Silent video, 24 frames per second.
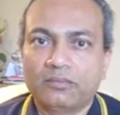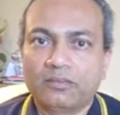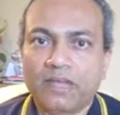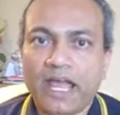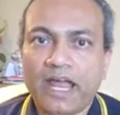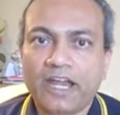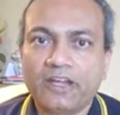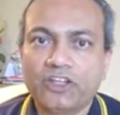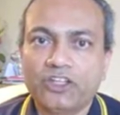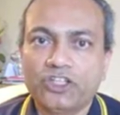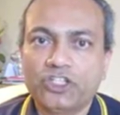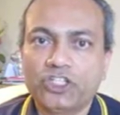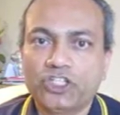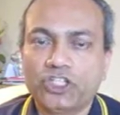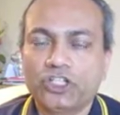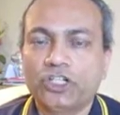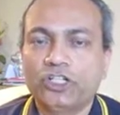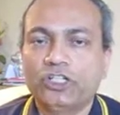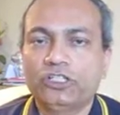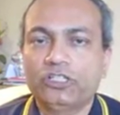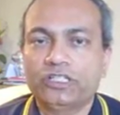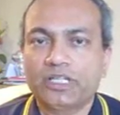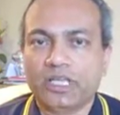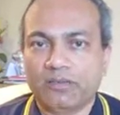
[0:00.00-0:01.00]

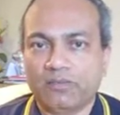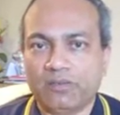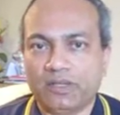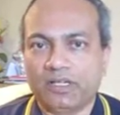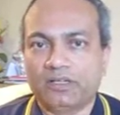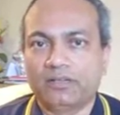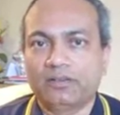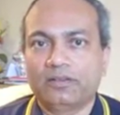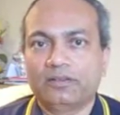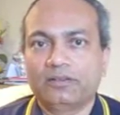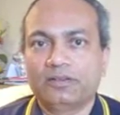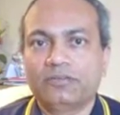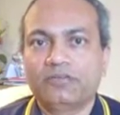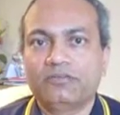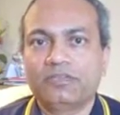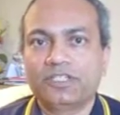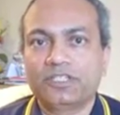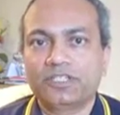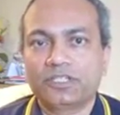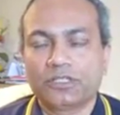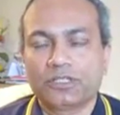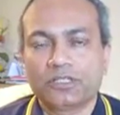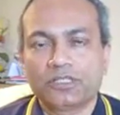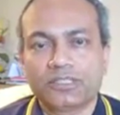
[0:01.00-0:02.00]
additional table which